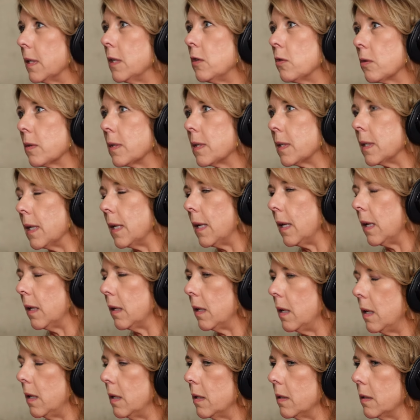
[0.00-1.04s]

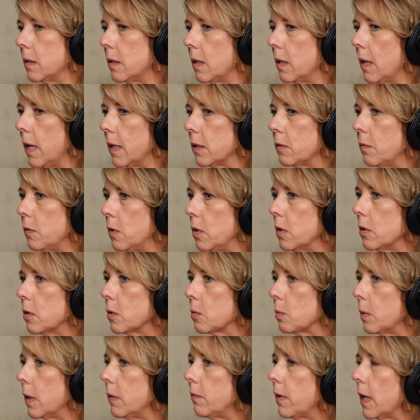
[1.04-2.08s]
interesting is the last few
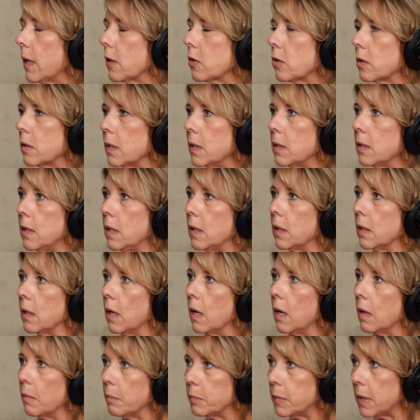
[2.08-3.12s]
years we've actually seen an
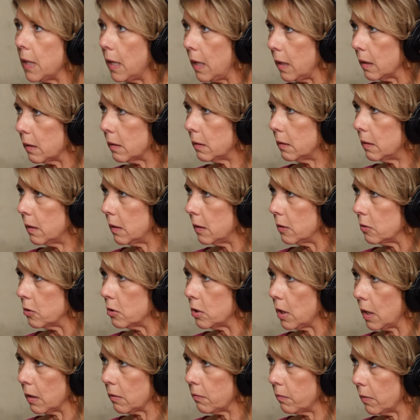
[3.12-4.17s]
uptake in
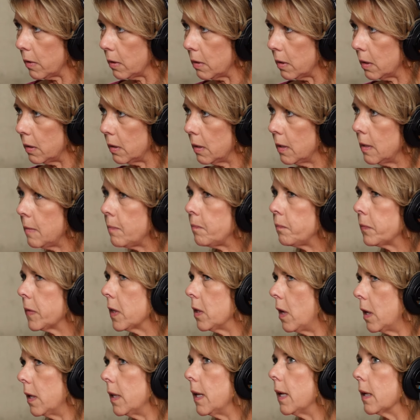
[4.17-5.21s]
check fraud.
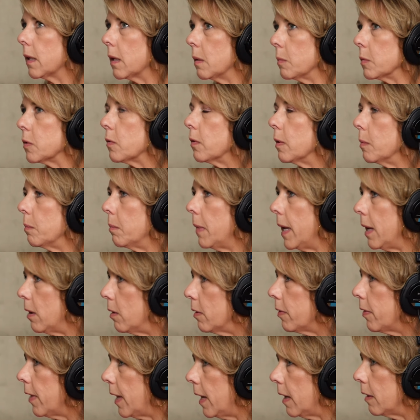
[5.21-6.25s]
A lot of that comes from mail
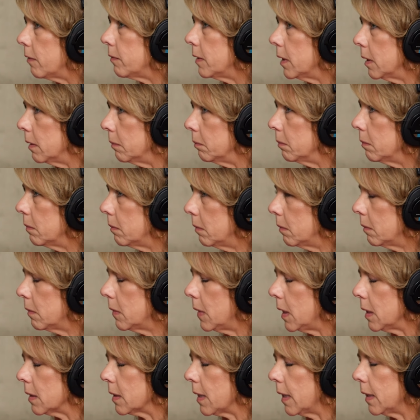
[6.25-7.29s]
theft and
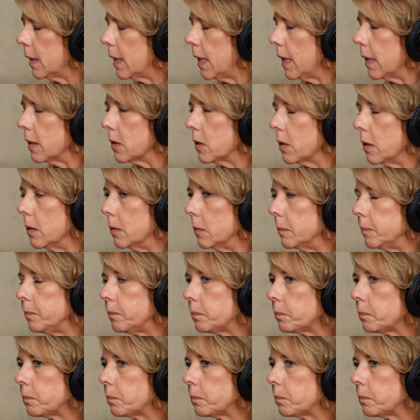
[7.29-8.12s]
things like that. So,